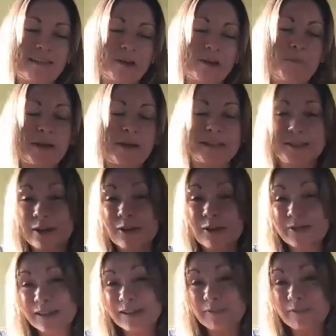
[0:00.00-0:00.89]
back to,
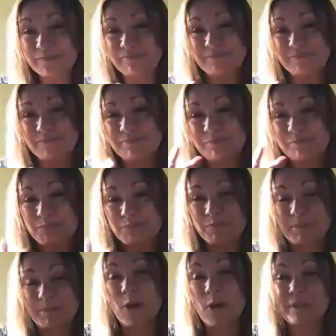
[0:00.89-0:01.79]
obviously, the
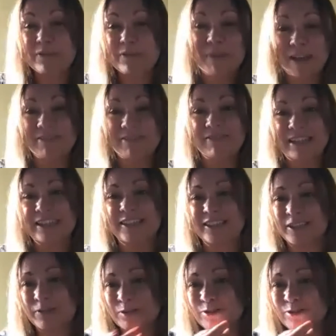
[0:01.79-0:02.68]
purpose of my
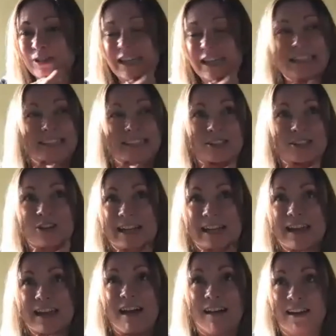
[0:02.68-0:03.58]
research was really to try
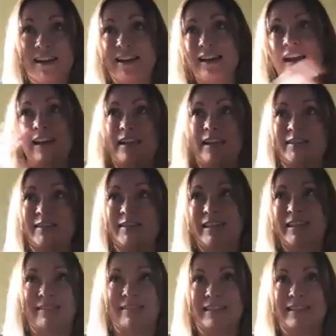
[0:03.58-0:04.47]
and highlight
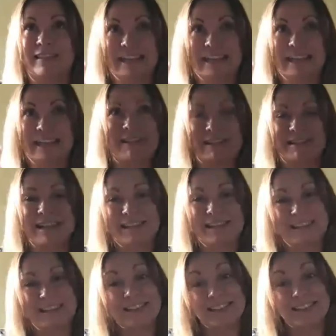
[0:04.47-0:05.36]
that I
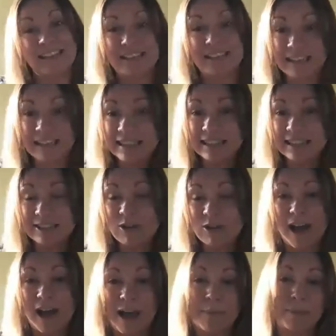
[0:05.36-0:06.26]
said that this is not
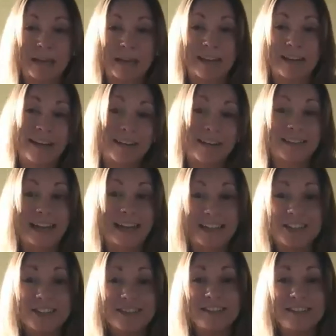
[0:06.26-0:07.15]
happening in
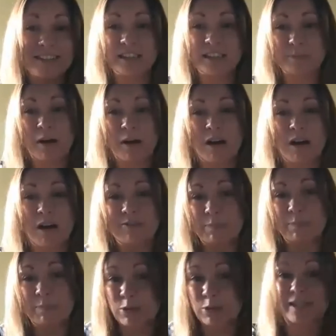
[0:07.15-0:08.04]
isolation. This is part of a
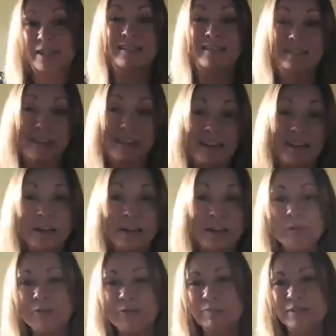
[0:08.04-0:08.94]
broader
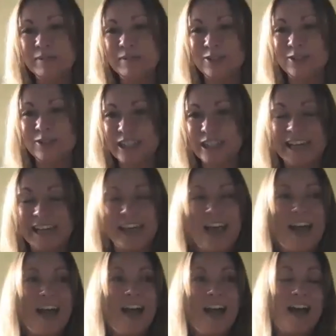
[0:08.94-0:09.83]
continuum of misogyny.
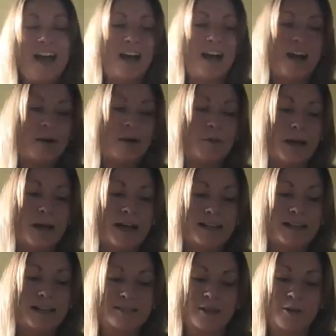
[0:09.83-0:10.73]

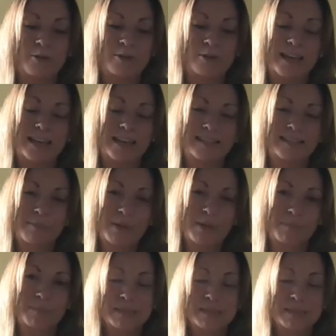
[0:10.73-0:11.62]
And so, yes, there
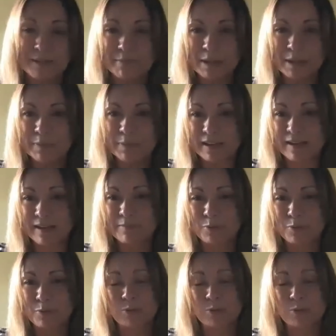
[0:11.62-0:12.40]
might be some people that are more